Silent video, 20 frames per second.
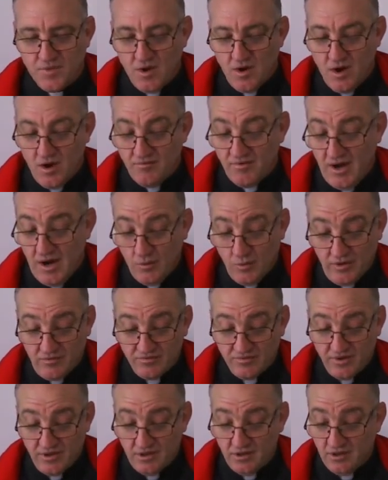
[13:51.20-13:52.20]
of how we
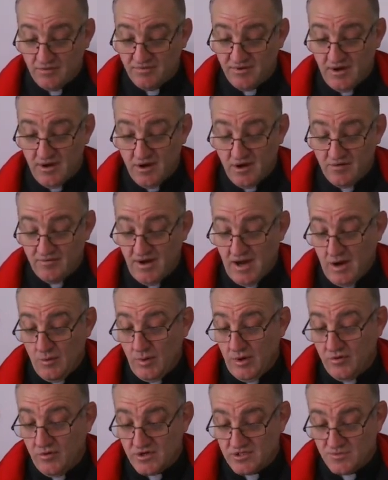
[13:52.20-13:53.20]
feel, of how
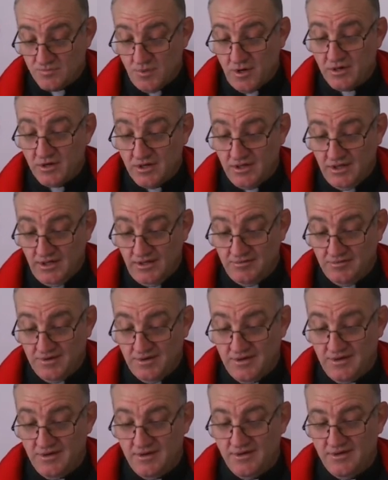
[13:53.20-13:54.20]
we respond even.
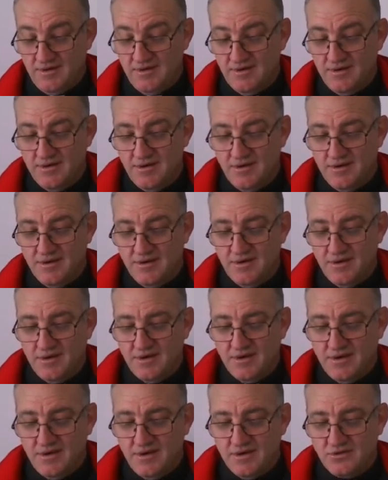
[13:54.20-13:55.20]

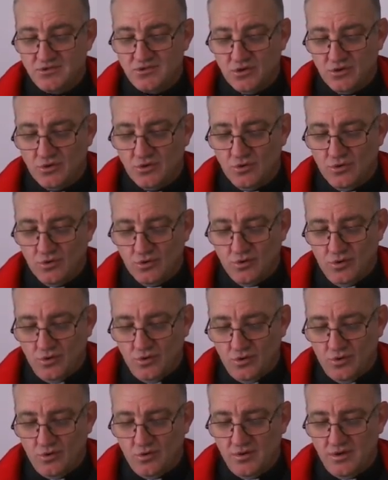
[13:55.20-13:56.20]
And so your
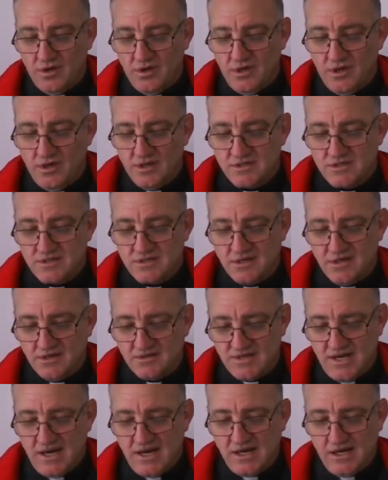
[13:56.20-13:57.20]
law is
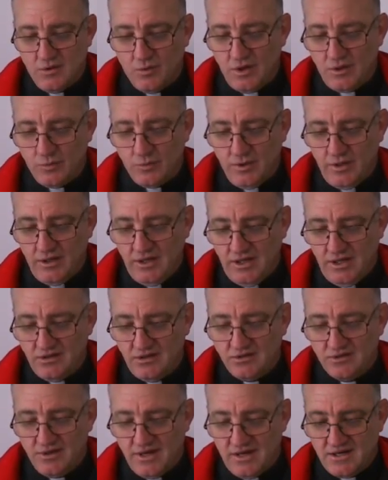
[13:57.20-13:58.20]
exactly what we need
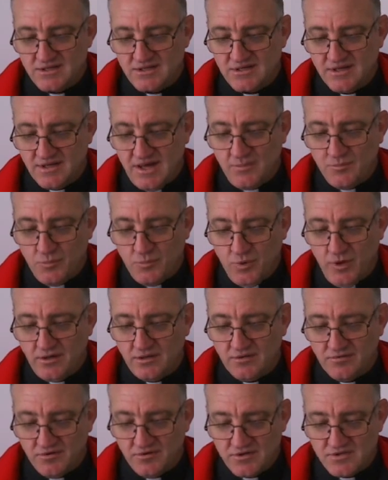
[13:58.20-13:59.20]
to get us to that
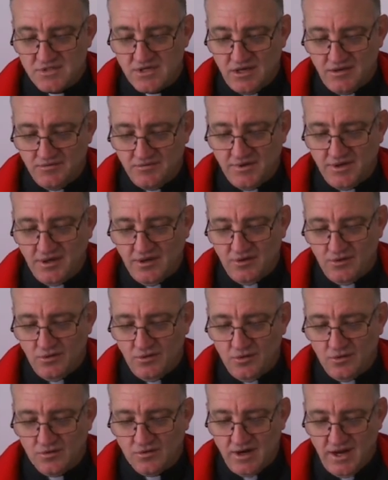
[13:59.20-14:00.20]
point of receiving
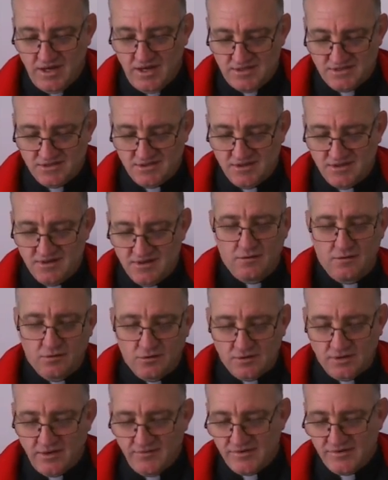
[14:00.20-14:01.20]
your grace.
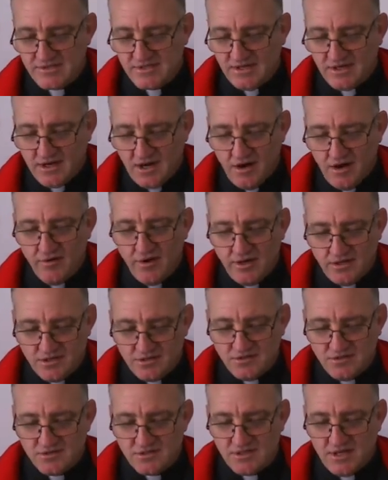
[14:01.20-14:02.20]
Lord, give us the
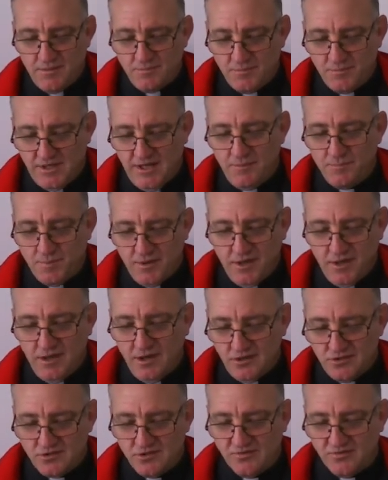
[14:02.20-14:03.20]
courage to step deeper into